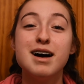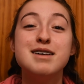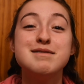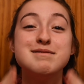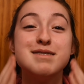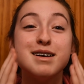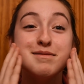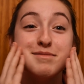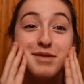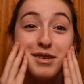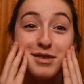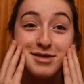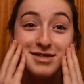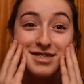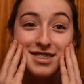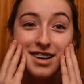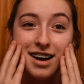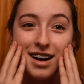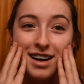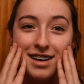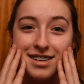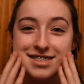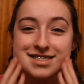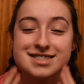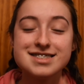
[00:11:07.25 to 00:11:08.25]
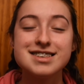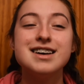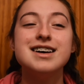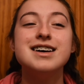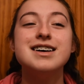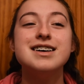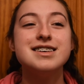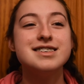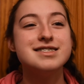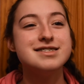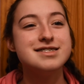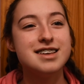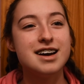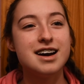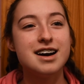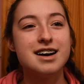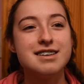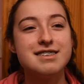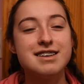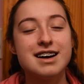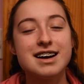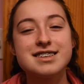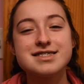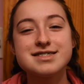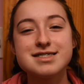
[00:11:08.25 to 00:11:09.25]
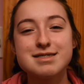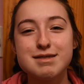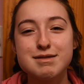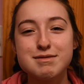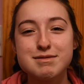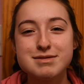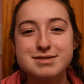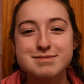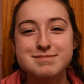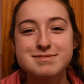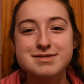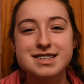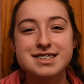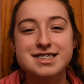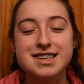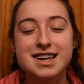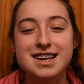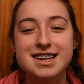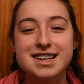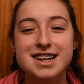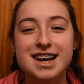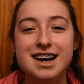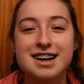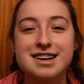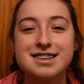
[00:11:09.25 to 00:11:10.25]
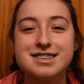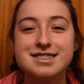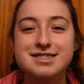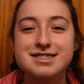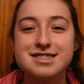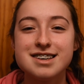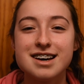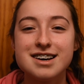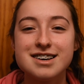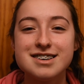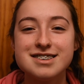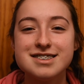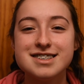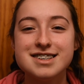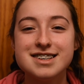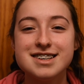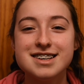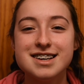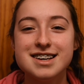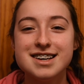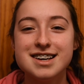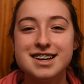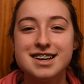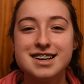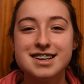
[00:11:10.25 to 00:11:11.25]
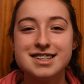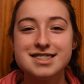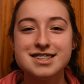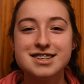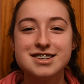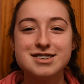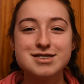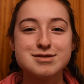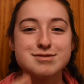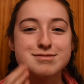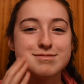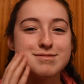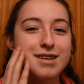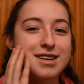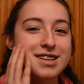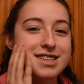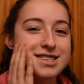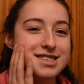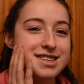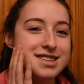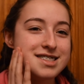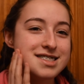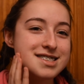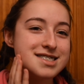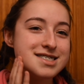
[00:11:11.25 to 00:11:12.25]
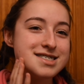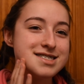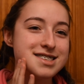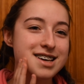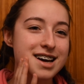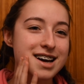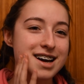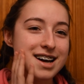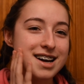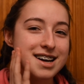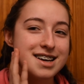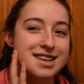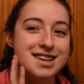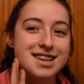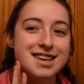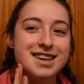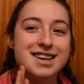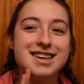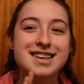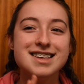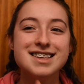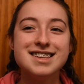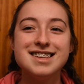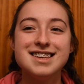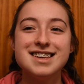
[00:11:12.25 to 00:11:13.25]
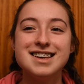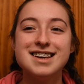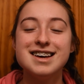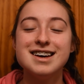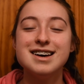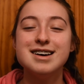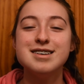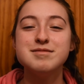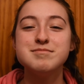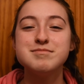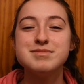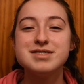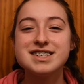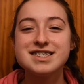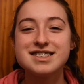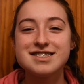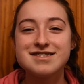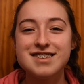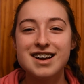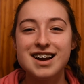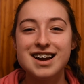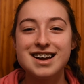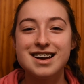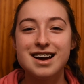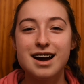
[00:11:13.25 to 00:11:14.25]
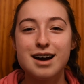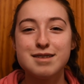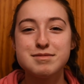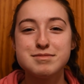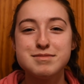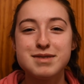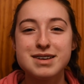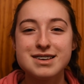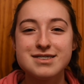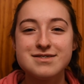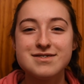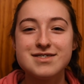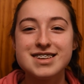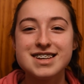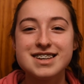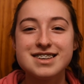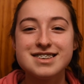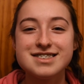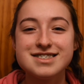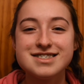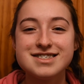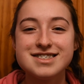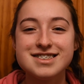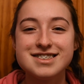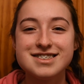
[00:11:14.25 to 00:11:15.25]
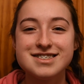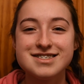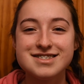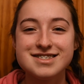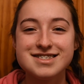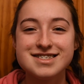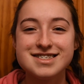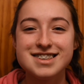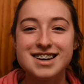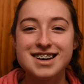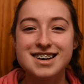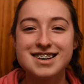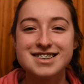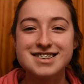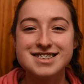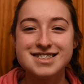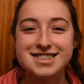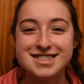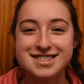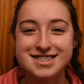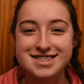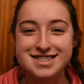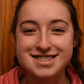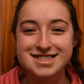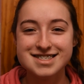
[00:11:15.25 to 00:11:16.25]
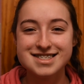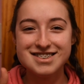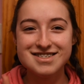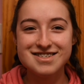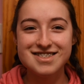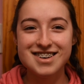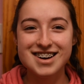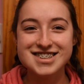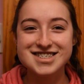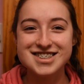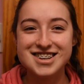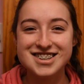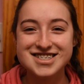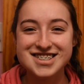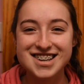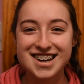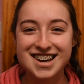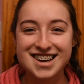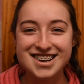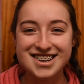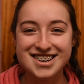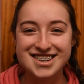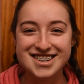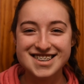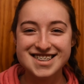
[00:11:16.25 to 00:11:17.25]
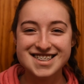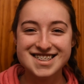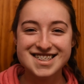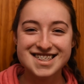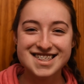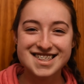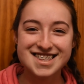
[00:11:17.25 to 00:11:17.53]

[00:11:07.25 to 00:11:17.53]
My Botox. No, I just got my wisdom teeth taken out, so a little swollen on this side. But it's alright, I'll be making videos soon, so watch our channel.